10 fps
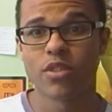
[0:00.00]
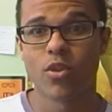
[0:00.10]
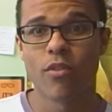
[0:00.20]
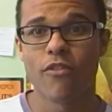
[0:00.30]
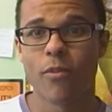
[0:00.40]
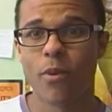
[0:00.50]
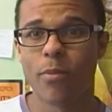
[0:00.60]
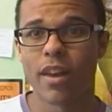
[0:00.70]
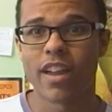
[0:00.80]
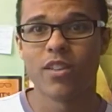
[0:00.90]
So a
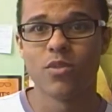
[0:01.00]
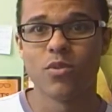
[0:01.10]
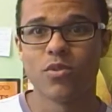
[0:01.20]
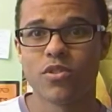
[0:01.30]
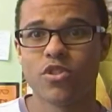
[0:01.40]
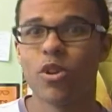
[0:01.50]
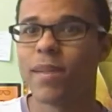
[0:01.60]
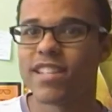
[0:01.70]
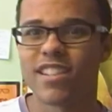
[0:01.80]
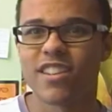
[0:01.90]
football player whose
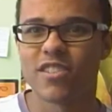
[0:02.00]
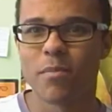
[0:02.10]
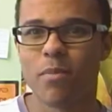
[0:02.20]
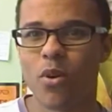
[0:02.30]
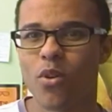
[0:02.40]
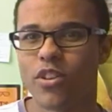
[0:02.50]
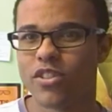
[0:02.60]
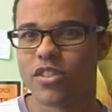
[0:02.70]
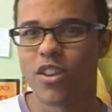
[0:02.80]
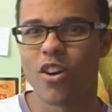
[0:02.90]
job isn't as
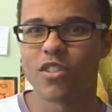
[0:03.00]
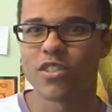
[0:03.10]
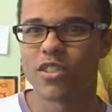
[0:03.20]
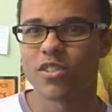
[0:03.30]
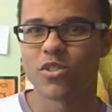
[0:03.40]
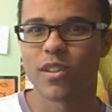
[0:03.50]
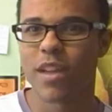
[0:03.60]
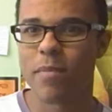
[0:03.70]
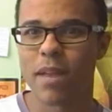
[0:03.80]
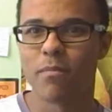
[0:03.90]
important as a doctor
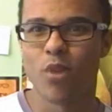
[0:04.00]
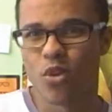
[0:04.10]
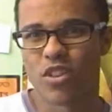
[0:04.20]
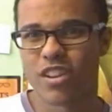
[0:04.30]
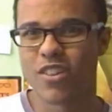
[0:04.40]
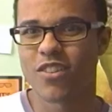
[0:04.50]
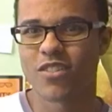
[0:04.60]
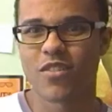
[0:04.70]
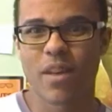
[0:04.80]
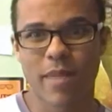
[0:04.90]
shouldn't get paid more than a
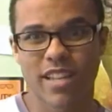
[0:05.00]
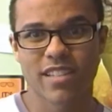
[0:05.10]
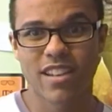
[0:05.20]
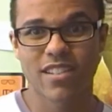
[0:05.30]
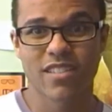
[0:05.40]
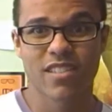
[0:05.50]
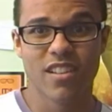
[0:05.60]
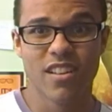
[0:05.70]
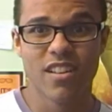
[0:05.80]
doctor, if that makes sense.